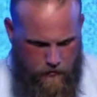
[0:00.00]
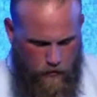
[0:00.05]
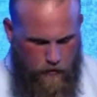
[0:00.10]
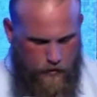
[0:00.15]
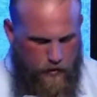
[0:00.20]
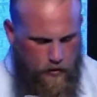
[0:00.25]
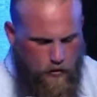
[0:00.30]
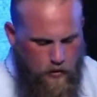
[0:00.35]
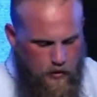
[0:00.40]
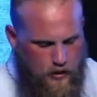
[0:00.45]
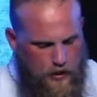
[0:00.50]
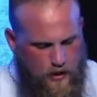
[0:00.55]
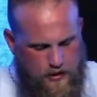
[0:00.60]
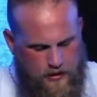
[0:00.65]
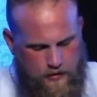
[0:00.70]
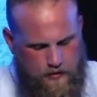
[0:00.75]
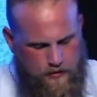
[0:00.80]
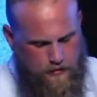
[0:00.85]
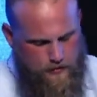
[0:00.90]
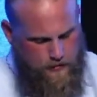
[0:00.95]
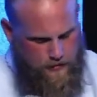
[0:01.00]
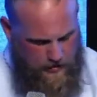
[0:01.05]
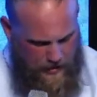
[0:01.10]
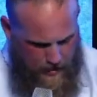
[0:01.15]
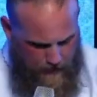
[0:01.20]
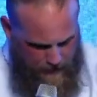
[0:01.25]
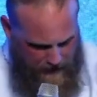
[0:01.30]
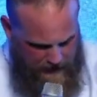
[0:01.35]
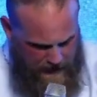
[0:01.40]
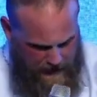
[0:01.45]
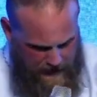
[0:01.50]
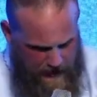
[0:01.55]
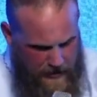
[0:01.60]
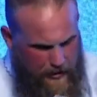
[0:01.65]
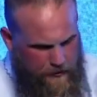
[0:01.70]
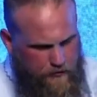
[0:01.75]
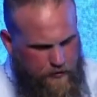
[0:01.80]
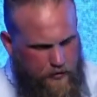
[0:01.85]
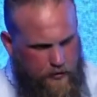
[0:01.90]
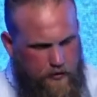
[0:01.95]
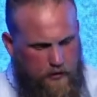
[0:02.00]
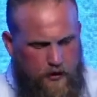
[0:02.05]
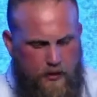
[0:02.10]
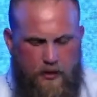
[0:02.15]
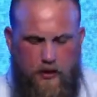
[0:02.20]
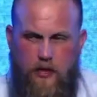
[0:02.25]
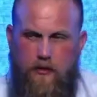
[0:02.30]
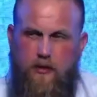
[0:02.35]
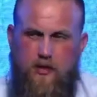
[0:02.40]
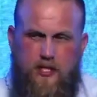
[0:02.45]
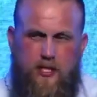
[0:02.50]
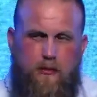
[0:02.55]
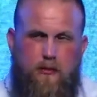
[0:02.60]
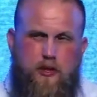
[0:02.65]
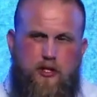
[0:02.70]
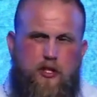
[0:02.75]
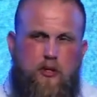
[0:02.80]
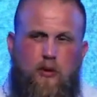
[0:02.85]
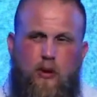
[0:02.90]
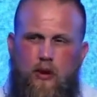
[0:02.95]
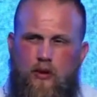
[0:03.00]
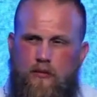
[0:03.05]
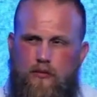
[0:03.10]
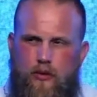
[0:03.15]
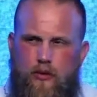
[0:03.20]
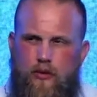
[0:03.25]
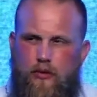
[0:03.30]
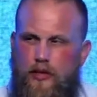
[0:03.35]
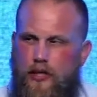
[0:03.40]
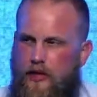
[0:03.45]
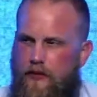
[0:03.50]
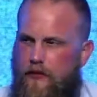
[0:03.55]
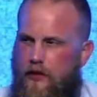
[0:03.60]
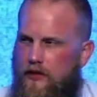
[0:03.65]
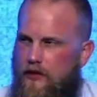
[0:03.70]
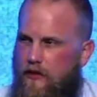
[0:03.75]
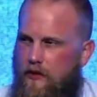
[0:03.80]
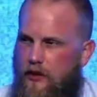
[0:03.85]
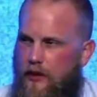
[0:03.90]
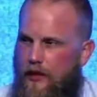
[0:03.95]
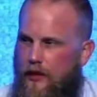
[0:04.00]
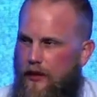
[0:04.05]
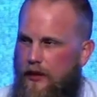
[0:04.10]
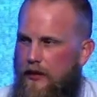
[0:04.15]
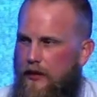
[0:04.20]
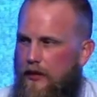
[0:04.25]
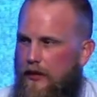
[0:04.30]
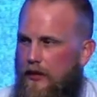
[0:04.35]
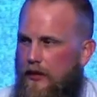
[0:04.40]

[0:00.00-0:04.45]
I want to utilize the time I got left to give you something to chew on for the week, if that's okay.